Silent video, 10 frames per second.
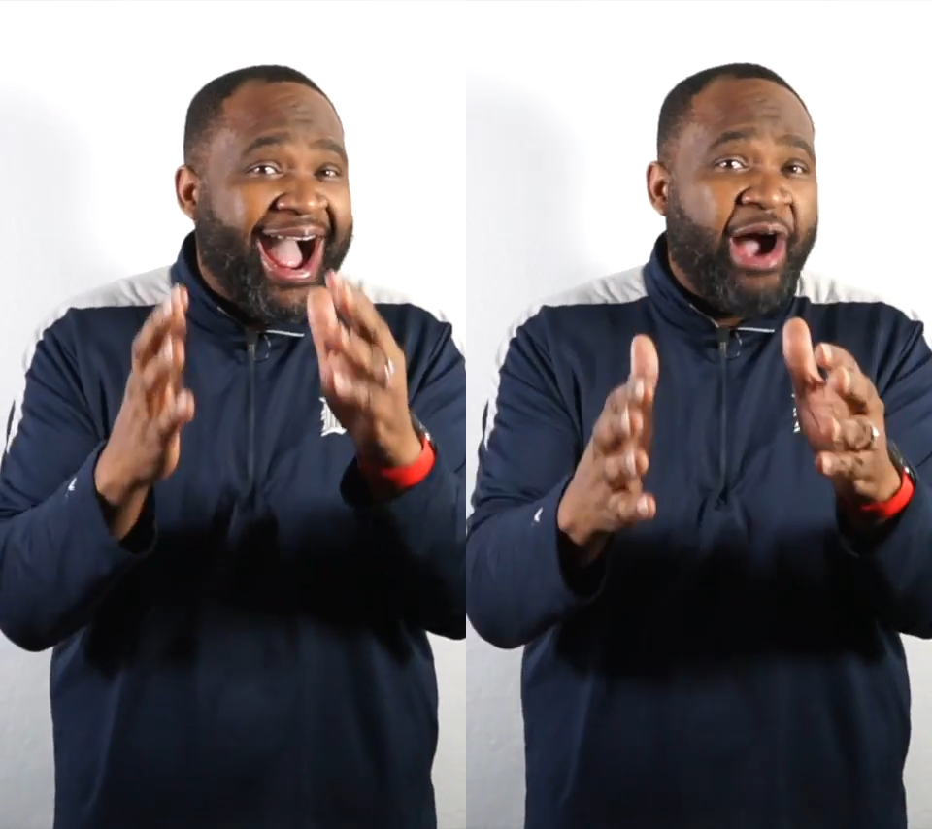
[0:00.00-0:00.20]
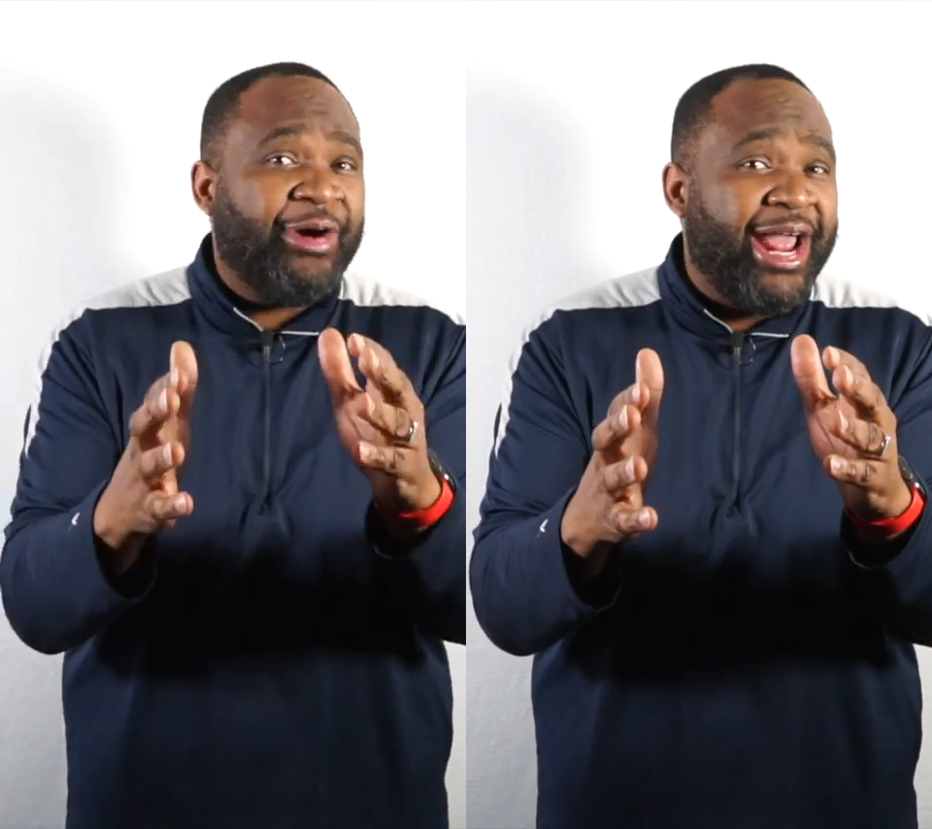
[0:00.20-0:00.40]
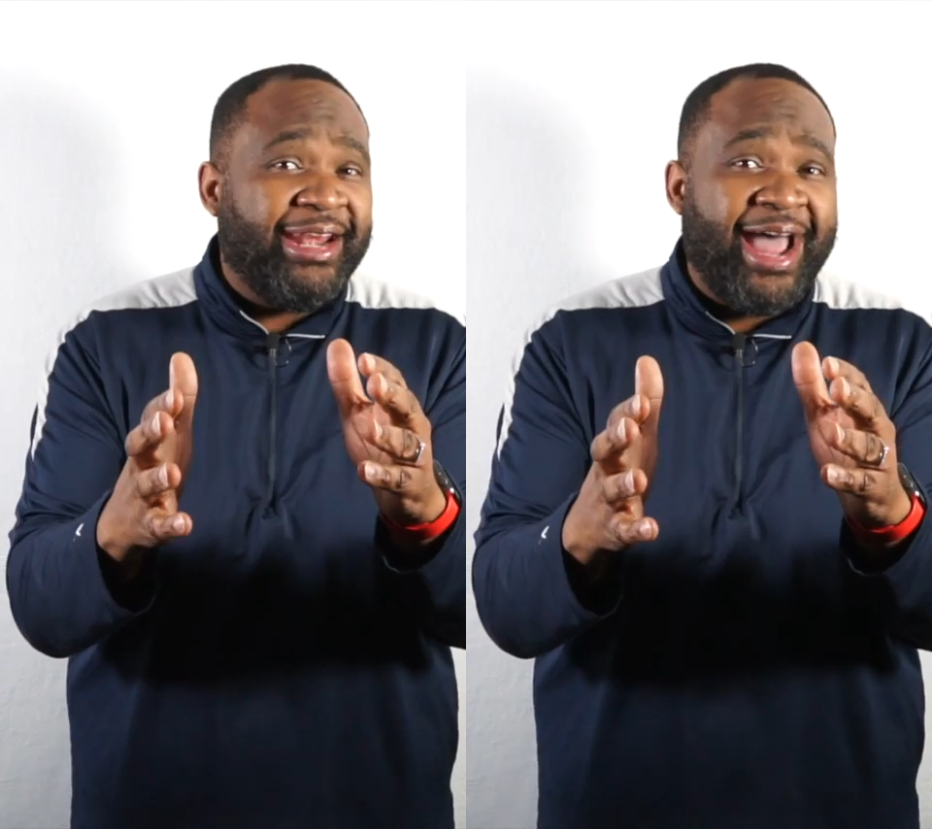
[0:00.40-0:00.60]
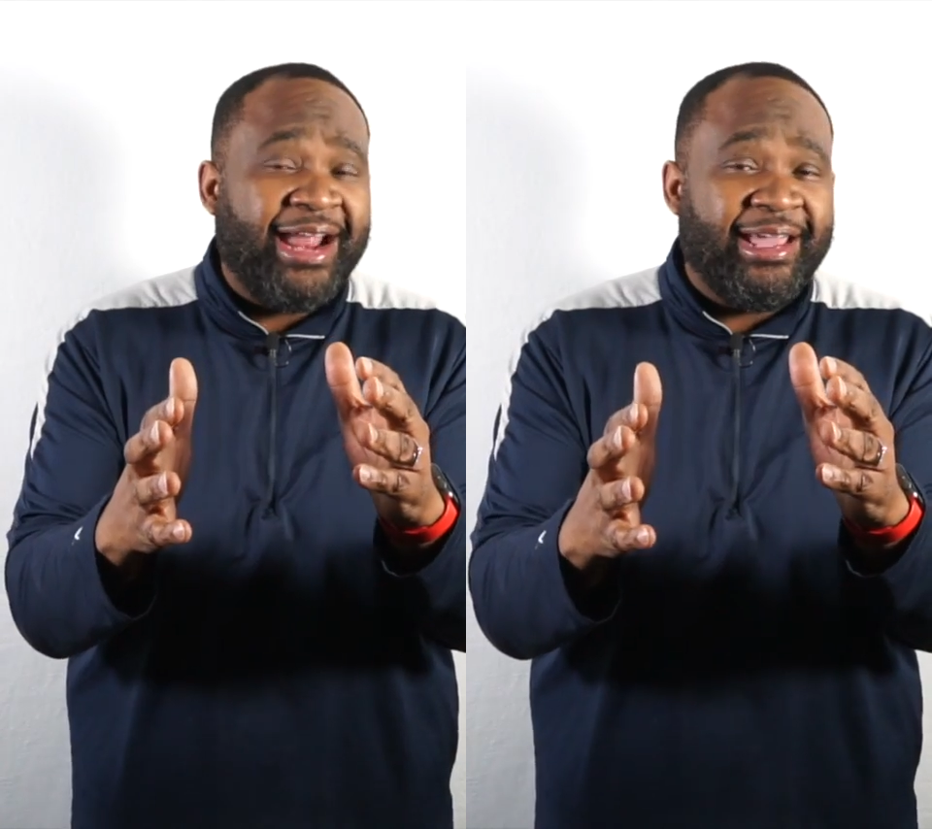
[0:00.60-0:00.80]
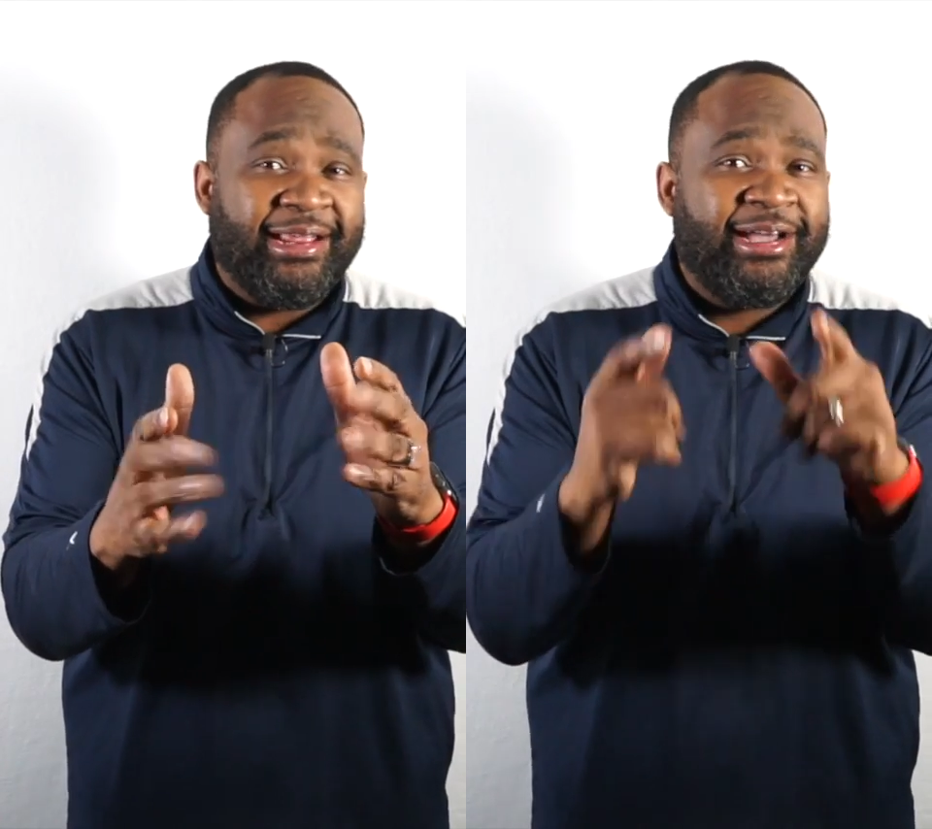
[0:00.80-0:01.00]
hour had
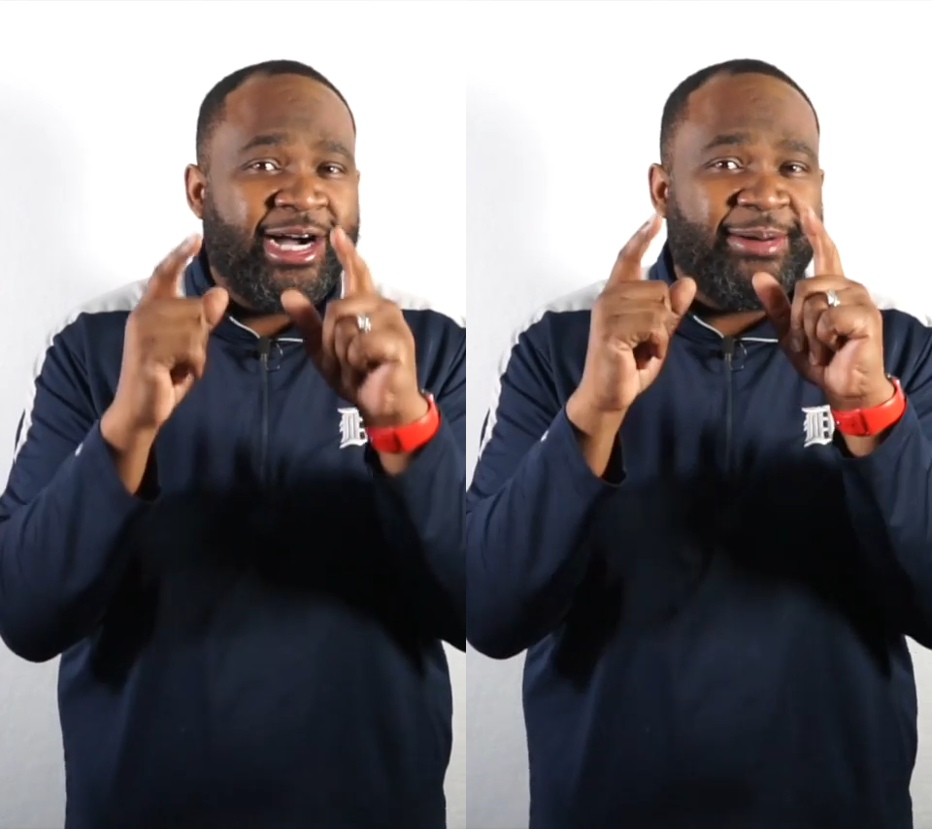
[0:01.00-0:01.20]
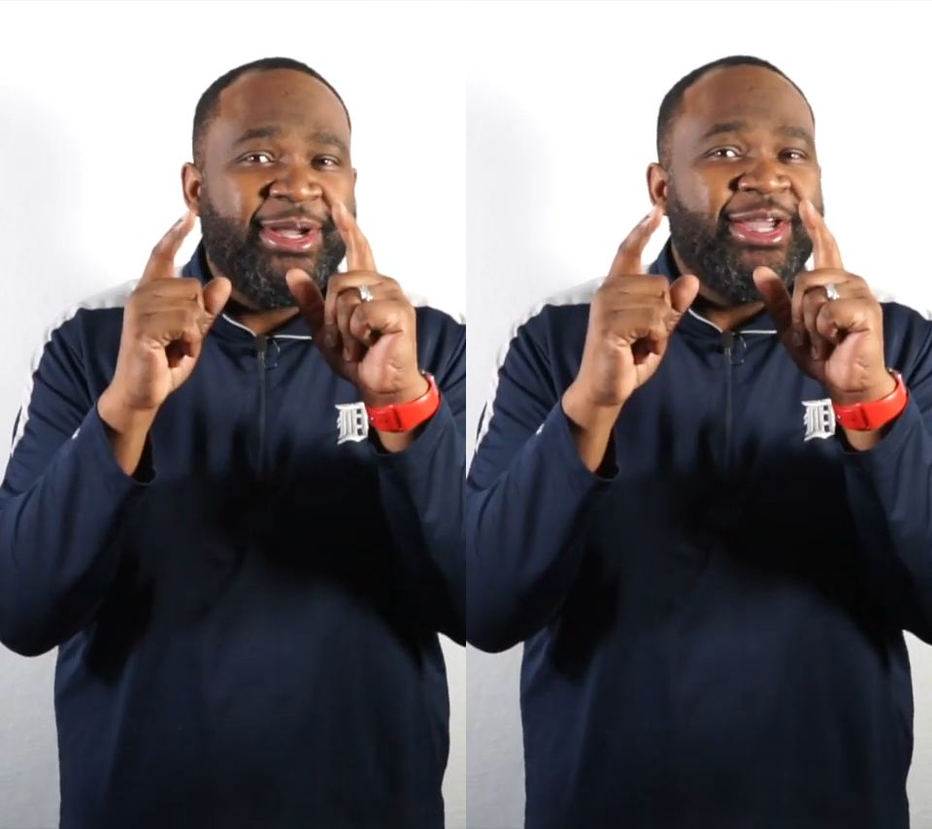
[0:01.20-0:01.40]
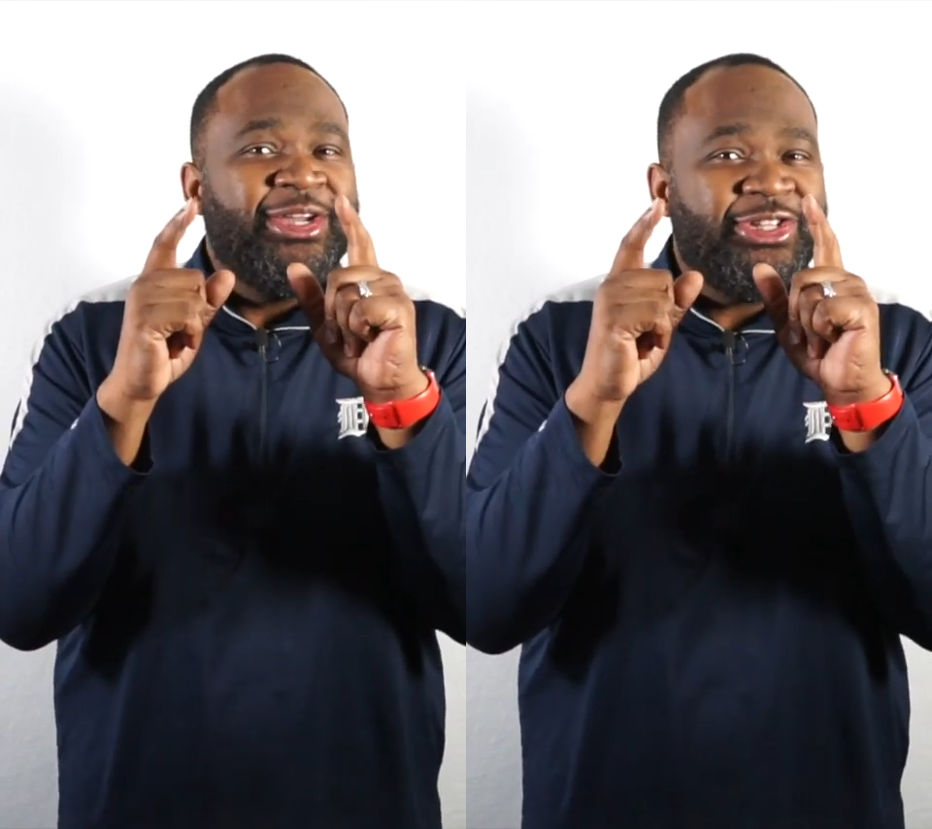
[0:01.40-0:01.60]
not yet come,